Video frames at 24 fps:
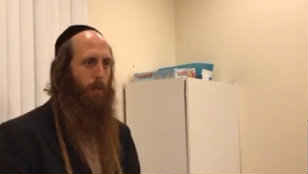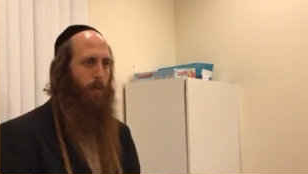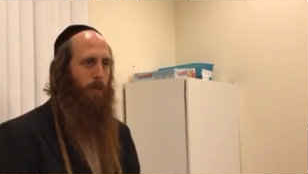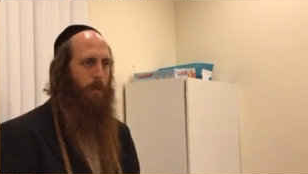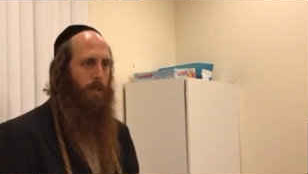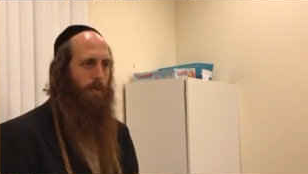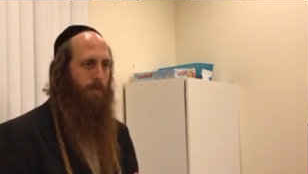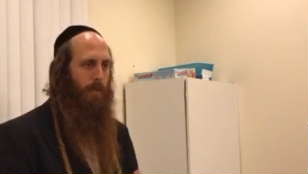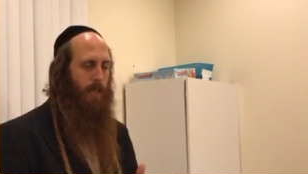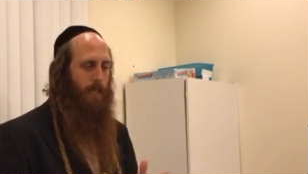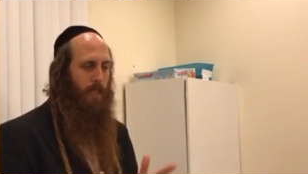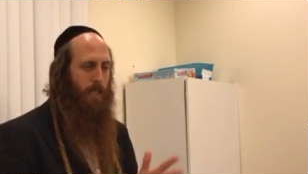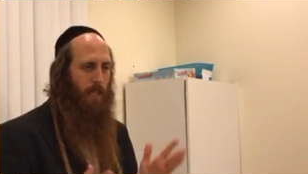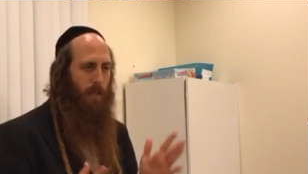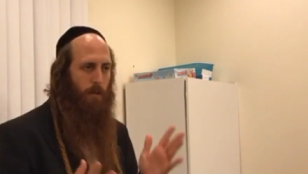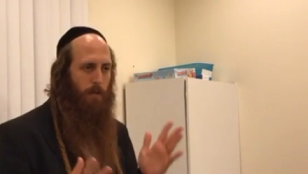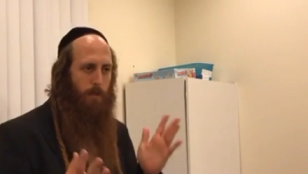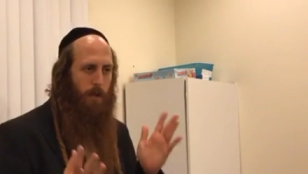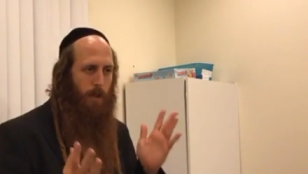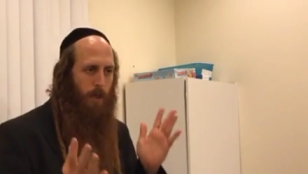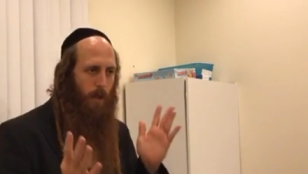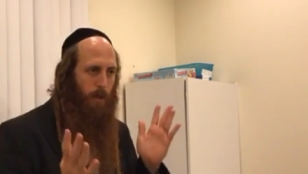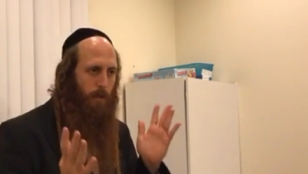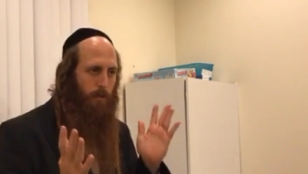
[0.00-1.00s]
He's finding
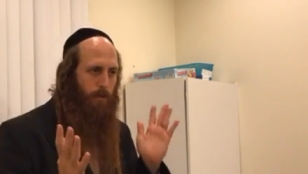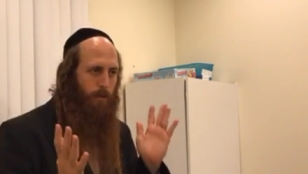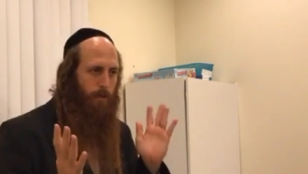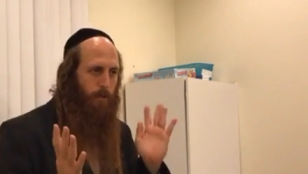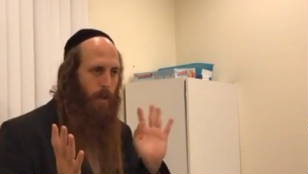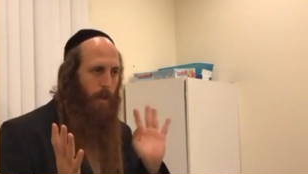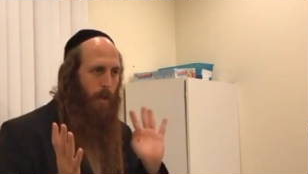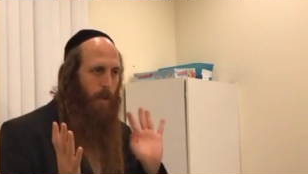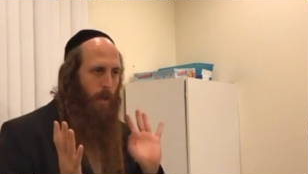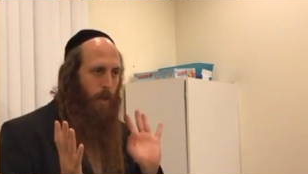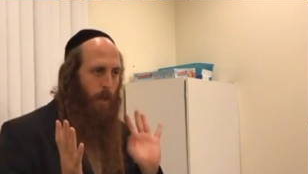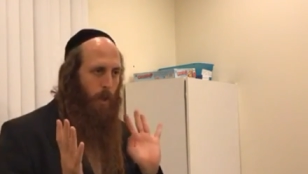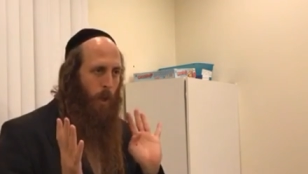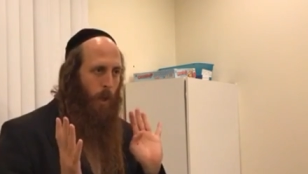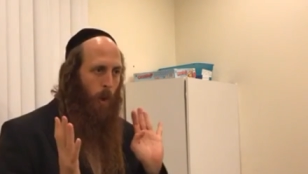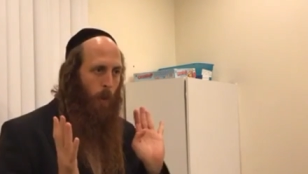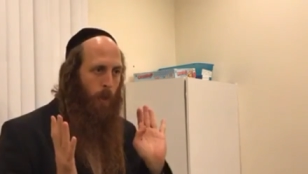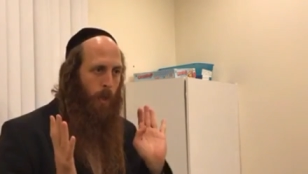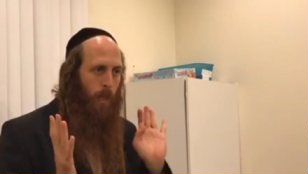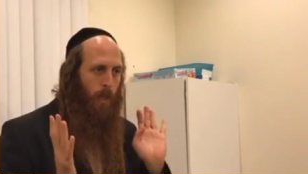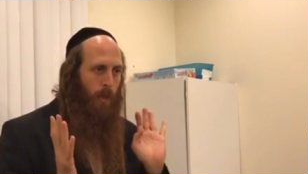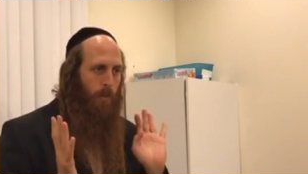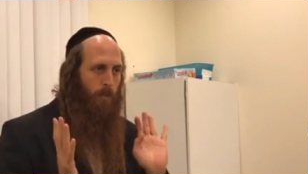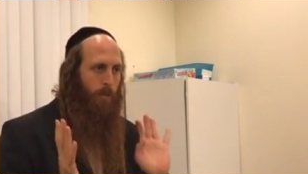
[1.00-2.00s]
himself
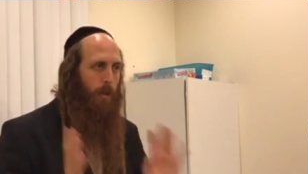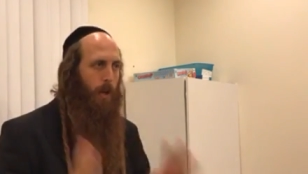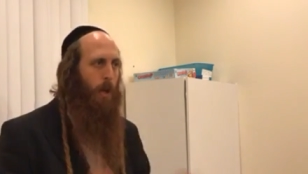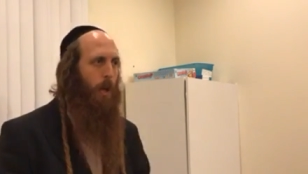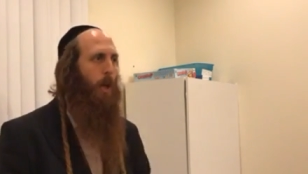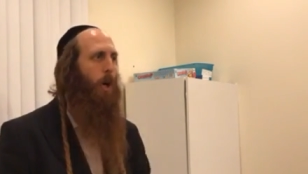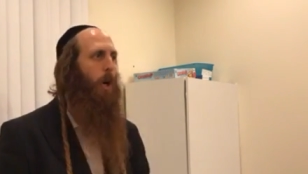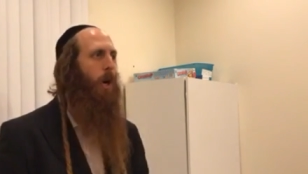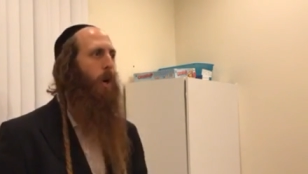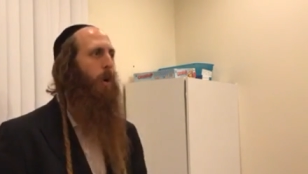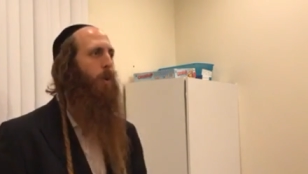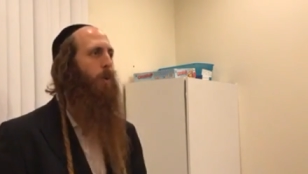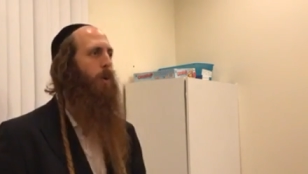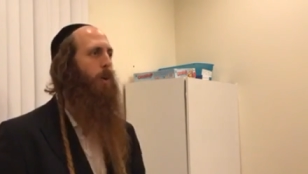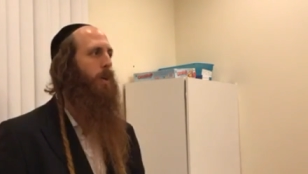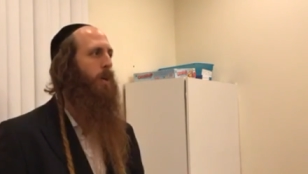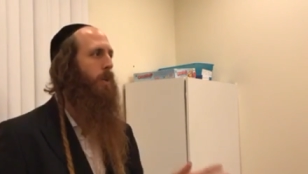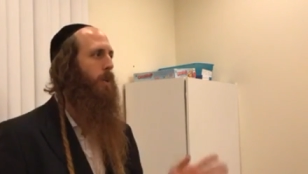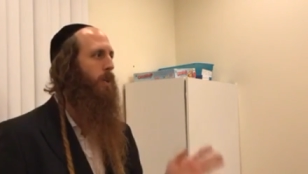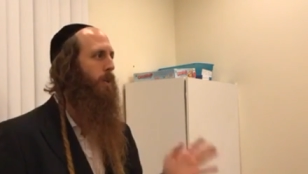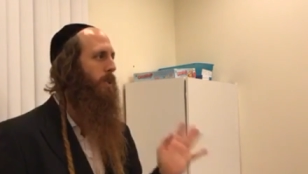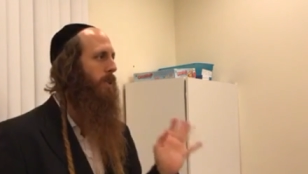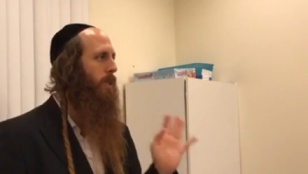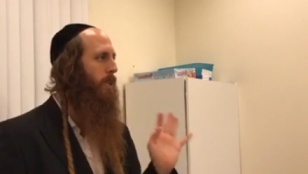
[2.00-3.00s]
going even lower,
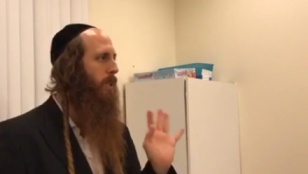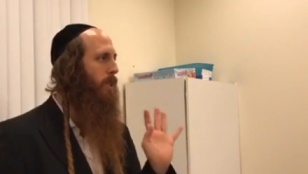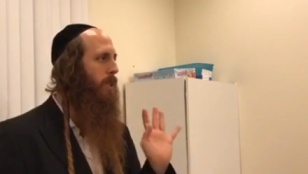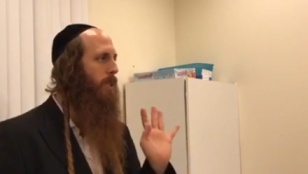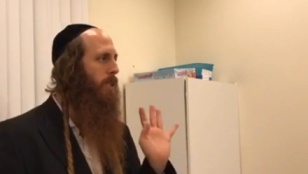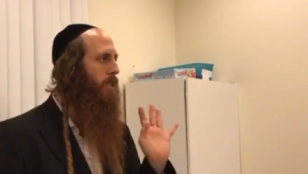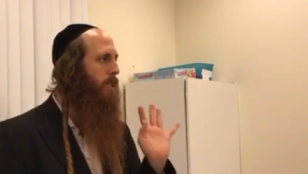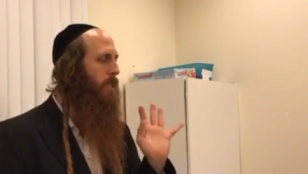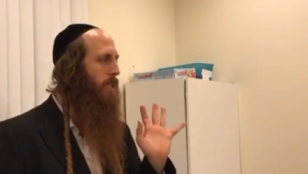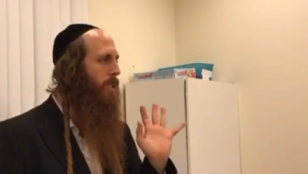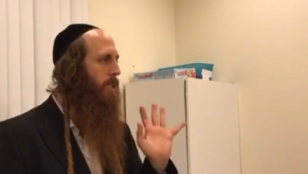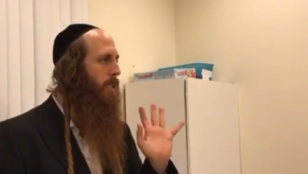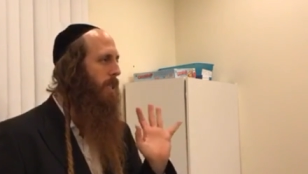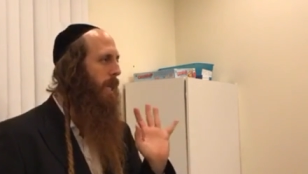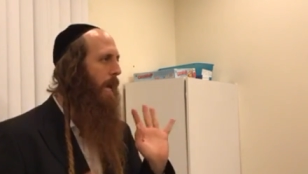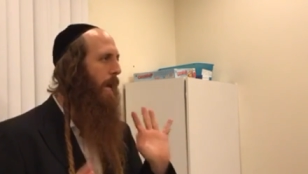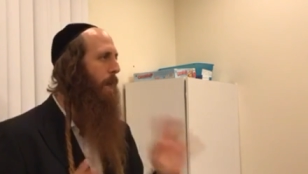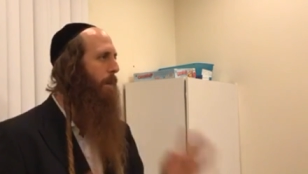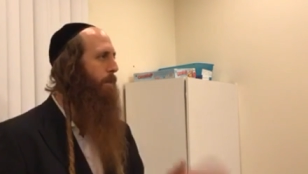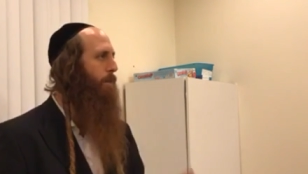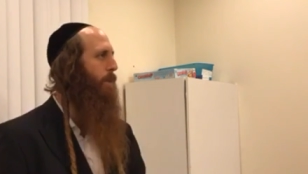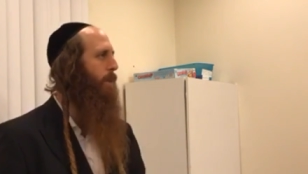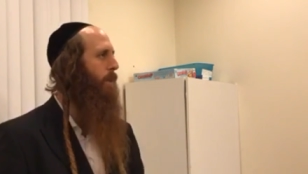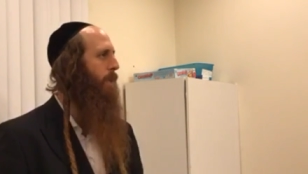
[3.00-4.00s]
losing his, his
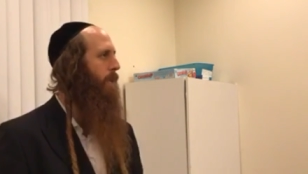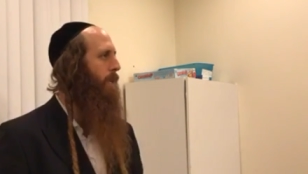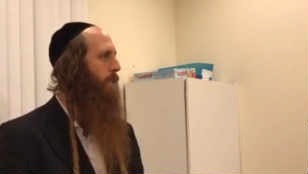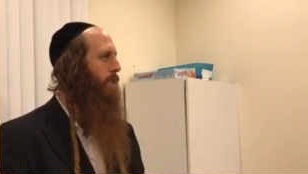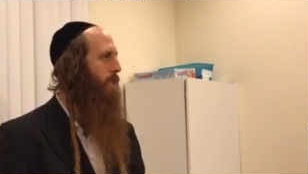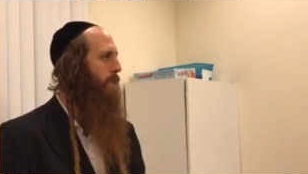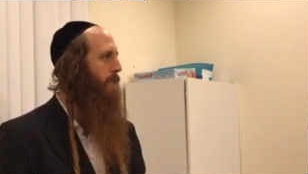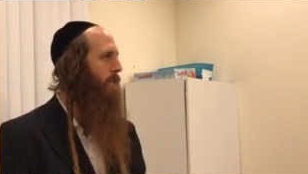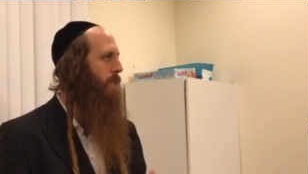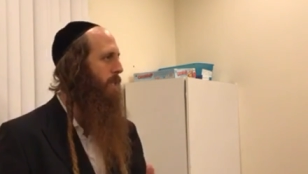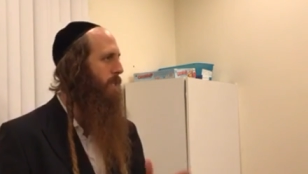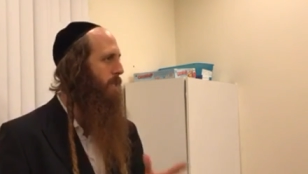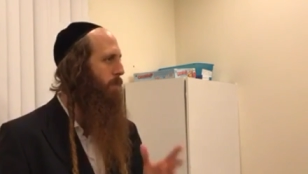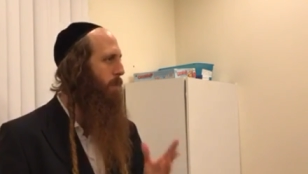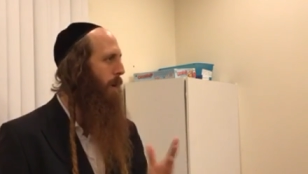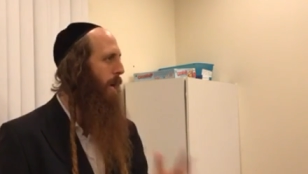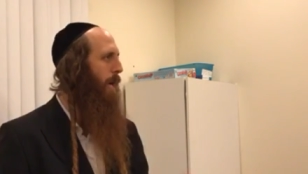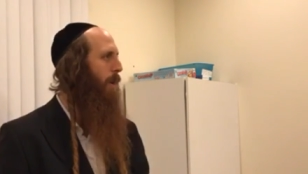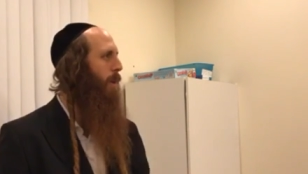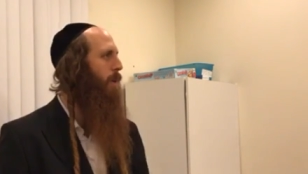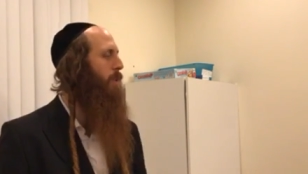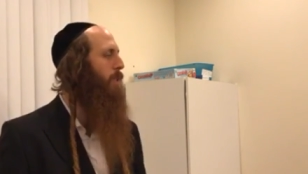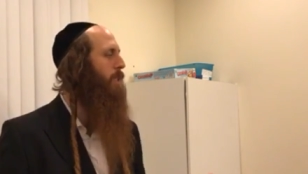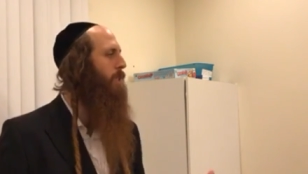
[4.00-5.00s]
happiness. His
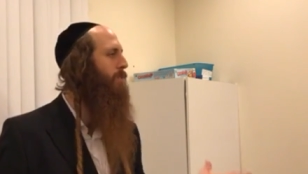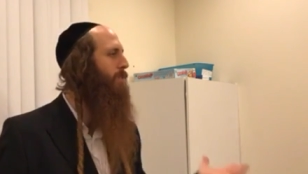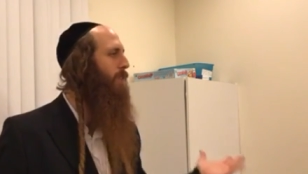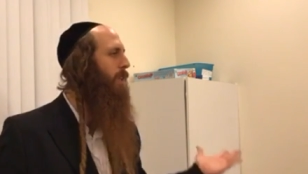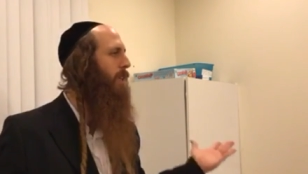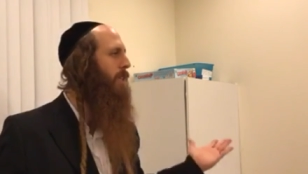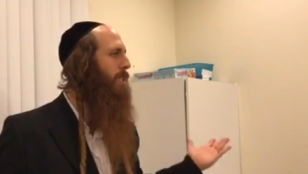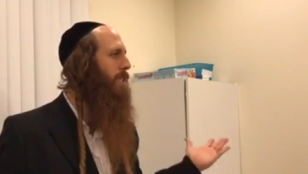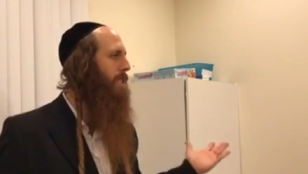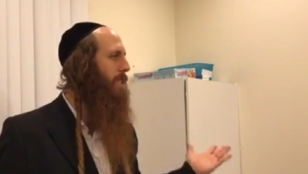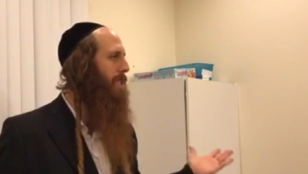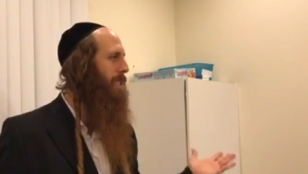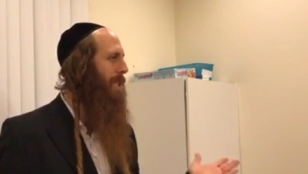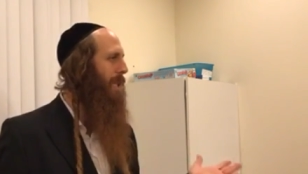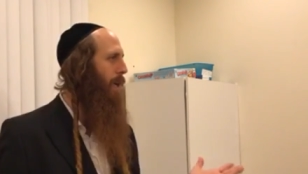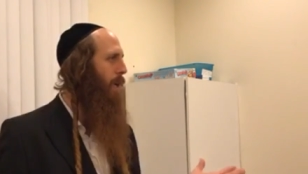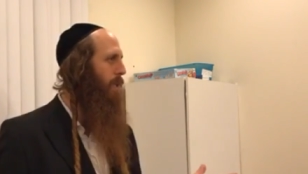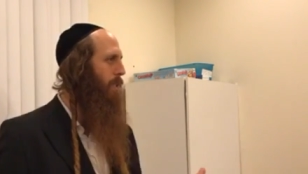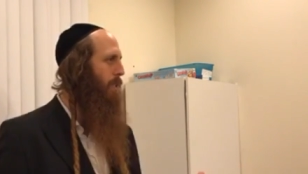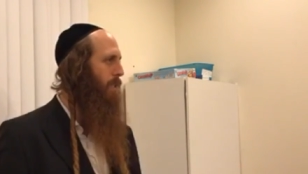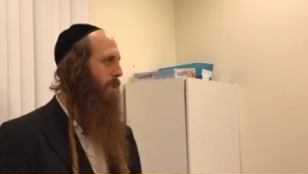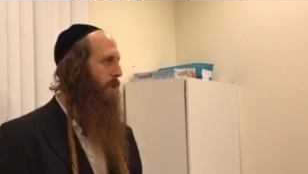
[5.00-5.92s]
smile on his face is lost.